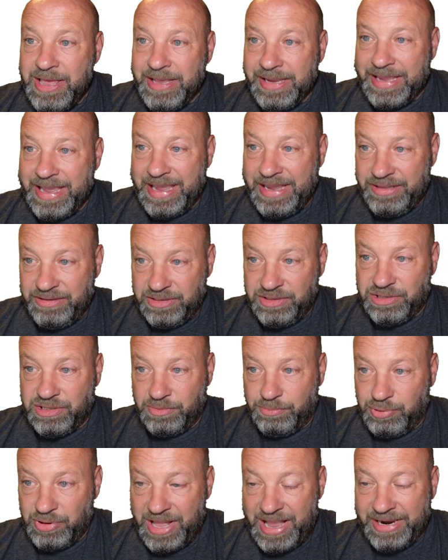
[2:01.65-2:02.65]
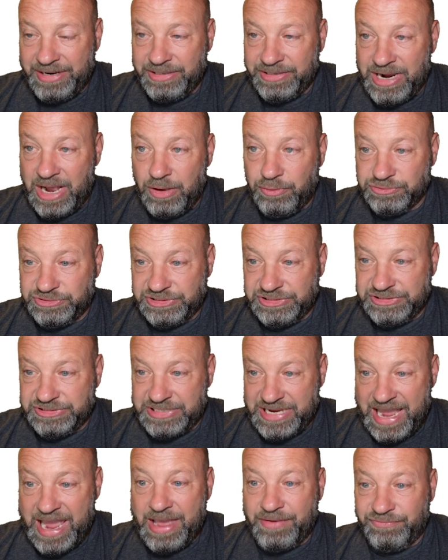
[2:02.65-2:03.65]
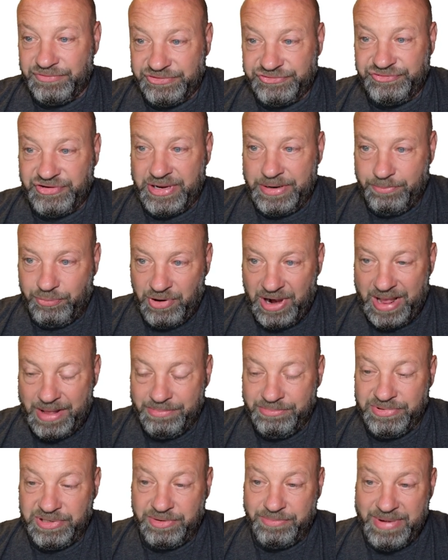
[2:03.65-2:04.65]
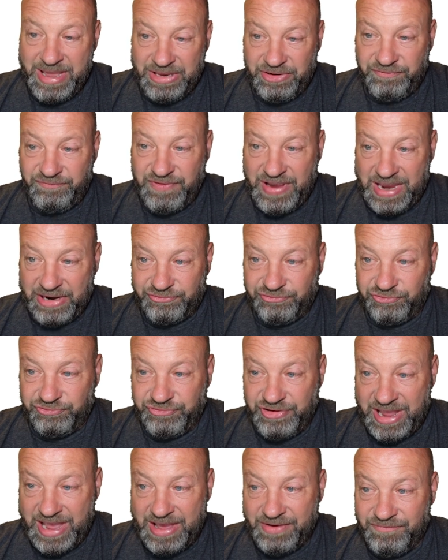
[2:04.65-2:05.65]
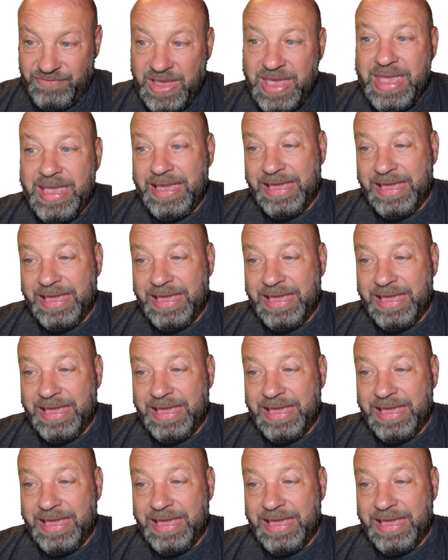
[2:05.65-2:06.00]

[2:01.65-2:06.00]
Okay, the supplier houses have the same problems that manufacturers have.